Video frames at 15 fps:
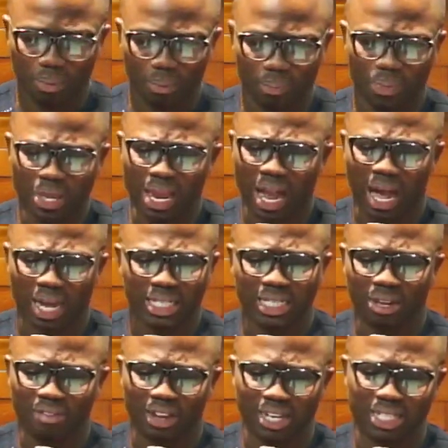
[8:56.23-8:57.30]
It has
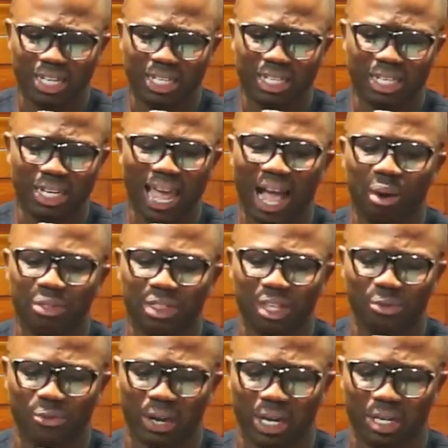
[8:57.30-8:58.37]
devastating health
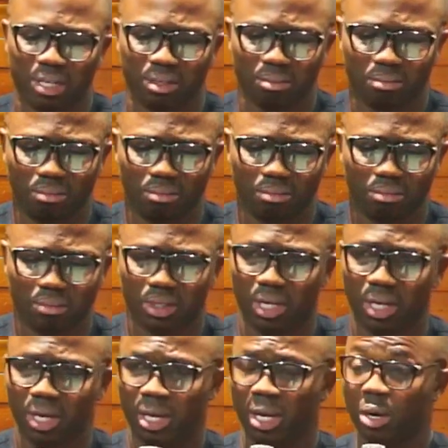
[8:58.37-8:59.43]
effect.
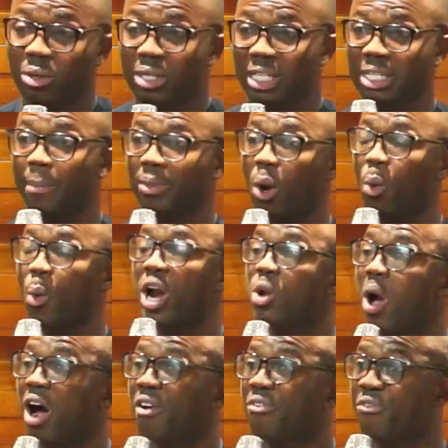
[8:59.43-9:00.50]
Notice sometimes when you are
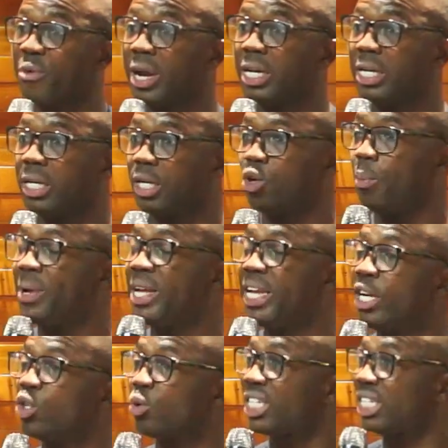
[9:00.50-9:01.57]
afraid, you begin to
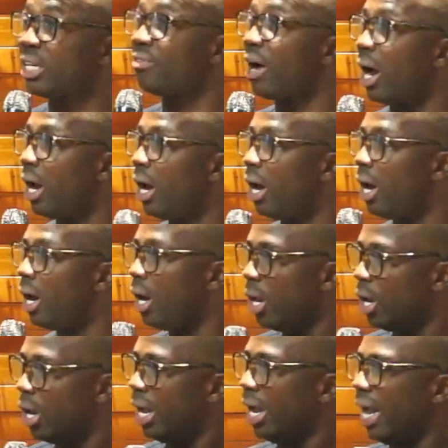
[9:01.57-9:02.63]
shiver.
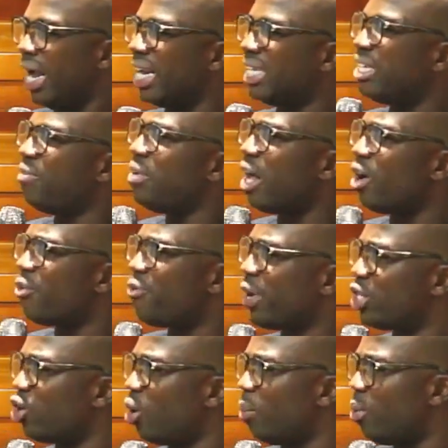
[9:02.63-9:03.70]
It even affects your
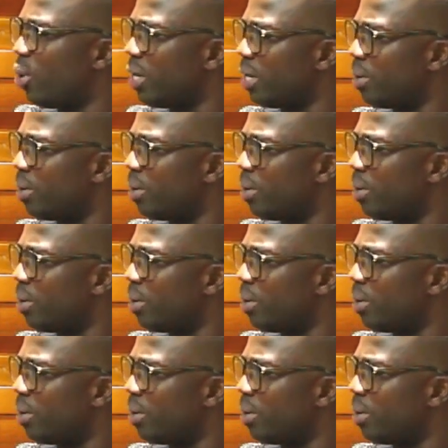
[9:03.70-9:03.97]
body.